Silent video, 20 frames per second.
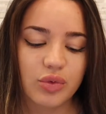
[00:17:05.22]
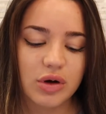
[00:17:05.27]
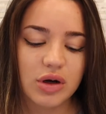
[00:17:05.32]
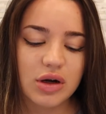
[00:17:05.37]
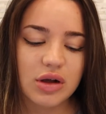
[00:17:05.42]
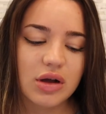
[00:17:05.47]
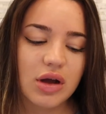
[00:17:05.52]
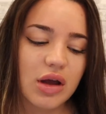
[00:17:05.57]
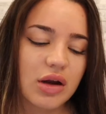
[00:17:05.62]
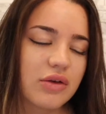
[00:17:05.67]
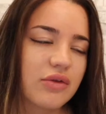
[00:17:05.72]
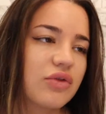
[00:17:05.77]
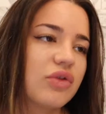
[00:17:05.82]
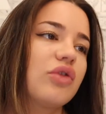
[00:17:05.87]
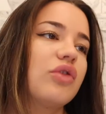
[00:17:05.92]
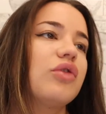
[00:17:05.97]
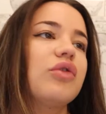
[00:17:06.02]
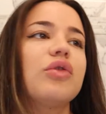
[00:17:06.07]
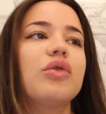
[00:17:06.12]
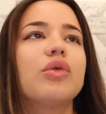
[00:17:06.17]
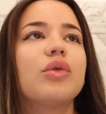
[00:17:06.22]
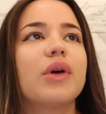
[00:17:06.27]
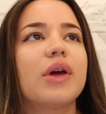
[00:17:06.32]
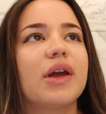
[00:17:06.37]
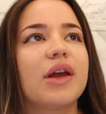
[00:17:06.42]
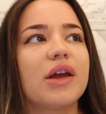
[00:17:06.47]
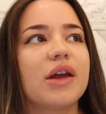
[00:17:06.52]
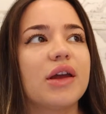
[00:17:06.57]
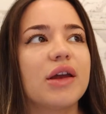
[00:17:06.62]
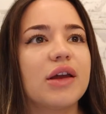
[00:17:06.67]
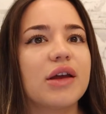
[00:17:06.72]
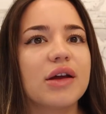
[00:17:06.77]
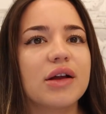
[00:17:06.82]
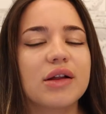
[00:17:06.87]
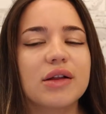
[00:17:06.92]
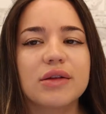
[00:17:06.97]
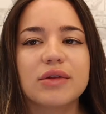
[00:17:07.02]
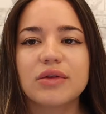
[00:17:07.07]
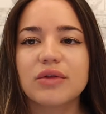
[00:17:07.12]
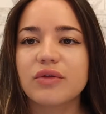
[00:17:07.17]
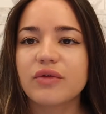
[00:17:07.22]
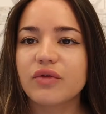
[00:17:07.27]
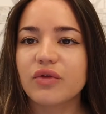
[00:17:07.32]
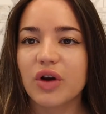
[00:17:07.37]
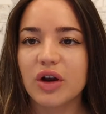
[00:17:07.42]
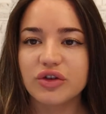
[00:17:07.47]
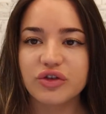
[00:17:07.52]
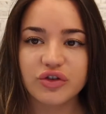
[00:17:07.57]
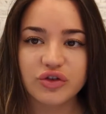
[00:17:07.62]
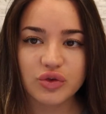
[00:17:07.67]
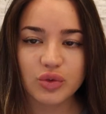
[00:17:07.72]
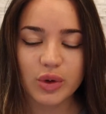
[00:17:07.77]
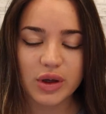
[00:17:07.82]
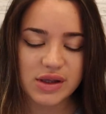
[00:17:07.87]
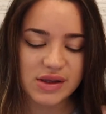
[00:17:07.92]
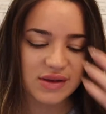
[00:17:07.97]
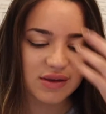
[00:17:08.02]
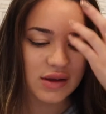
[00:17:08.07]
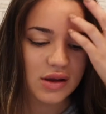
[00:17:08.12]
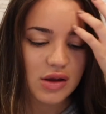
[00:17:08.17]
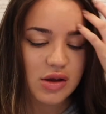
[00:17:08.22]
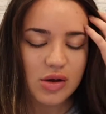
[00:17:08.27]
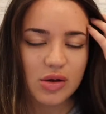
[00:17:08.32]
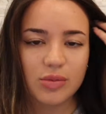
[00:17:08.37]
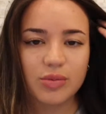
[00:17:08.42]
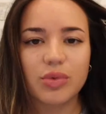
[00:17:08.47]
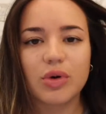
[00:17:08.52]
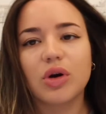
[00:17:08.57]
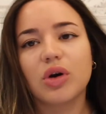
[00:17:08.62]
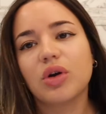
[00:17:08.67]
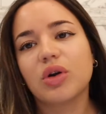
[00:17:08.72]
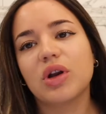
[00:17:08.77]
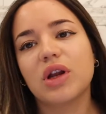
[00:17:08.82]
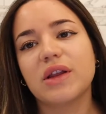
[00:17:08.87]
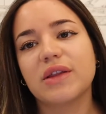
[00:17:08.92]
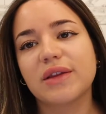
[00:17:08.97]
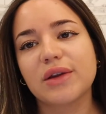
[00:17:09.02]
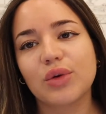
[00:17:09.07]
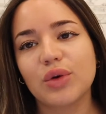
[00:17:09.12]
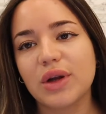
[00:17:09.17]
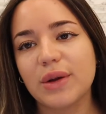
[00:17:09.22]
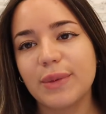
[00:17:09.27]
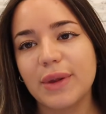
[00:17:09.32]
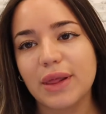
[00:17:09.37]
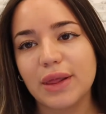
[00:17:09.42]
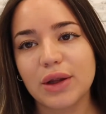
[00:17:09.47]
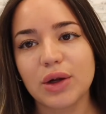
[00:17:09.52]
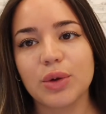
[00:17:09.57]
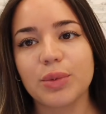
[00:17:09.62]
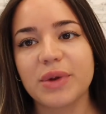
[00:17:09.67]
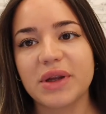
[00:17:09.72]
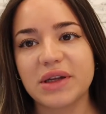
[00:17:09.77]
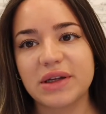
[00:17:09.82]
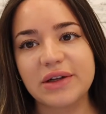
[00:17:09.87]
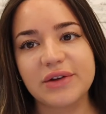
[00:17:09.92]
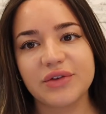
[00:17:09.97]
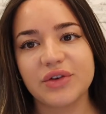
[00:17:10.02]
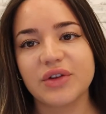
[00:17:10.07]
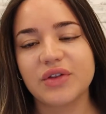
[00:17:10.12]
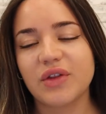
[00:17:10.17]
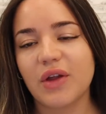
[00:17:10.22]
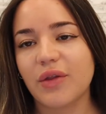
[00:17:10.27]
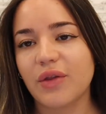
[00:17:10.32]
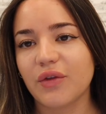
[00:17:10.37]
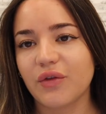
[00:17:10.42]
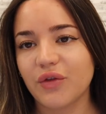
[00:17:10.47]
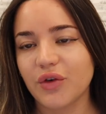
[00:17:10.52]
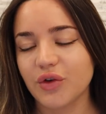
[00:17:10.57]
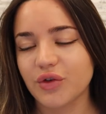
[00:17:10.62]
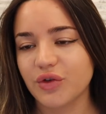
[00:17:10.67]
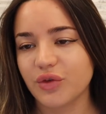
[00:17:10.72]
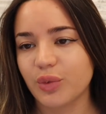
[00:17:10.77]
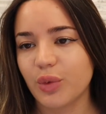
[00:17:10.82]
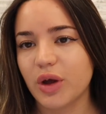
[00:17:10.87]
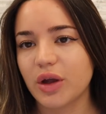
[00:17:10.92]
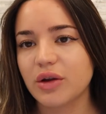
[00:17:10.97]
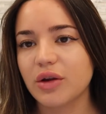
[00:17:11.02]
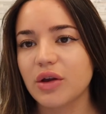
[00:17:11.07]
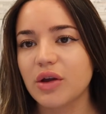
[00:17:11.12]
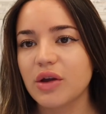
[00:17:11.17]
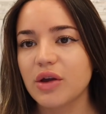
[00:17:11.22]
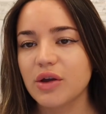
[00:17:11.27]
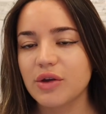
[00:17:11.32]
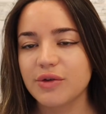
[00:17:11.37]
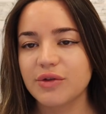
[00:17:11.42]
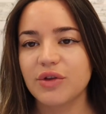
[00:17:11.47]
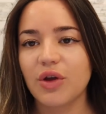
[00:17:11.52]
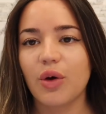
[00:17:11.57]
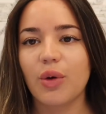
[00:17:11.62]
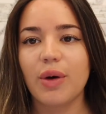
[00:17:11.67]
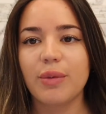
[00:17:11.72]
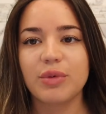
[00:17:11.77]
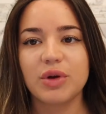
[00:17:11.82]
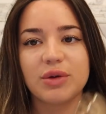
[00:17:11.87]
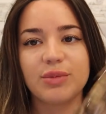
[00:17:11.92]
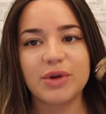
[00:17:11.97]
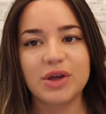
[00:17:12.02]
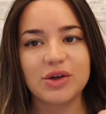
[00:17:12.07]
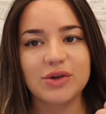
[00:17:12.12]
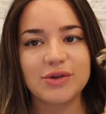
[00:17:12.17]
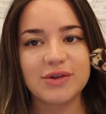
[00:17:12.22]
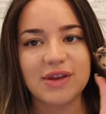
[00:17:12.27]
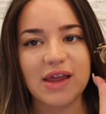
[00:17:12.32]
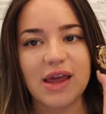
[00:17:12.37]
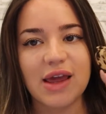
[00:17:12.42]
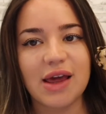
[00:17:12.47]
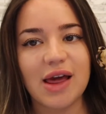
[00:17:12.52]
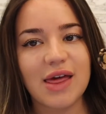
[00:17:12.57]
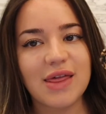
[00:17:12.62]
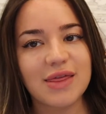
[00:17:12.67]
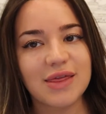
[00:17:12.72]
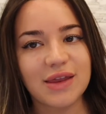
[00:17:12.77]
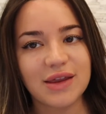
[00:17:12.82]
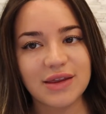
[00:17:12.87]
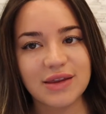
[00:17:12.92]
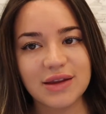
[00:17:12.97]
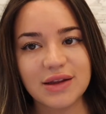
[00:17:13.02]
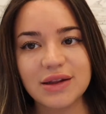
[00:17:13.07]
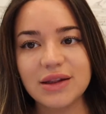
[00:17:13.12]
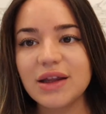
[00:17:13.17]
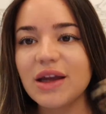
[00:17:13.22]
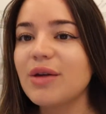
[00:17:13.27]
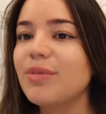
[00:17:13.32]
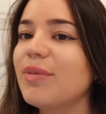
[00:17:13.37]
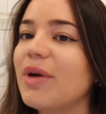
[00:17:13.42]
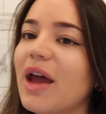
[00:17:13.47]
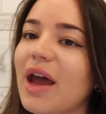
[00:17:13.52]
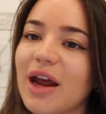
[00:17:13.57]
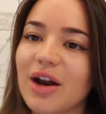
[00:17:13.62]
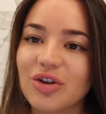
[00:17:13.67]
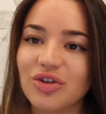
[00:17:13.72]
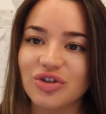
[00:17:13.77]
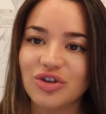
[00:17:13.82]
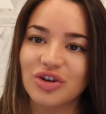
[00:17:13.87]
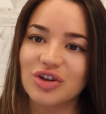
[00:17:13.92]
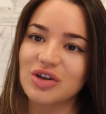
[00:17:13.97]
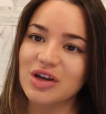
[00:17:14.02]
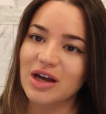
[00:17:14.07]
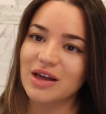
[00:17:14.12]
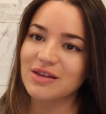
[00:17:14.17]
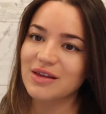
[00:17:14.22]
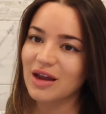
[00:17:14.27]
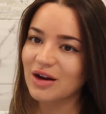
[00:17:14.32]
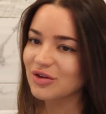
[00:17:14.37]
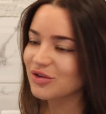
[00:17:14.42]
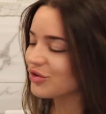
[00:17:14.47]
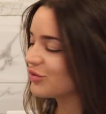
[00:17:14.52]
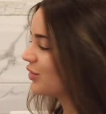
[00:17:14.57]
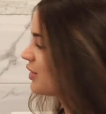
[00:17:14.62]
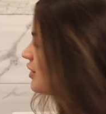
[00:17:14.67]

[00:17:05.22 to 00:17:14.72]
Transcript: we're gonna kind of do a French twist, but it's going to be a little bit different than the first one. So I'm gonna be using this clip and I'll show you guys how to do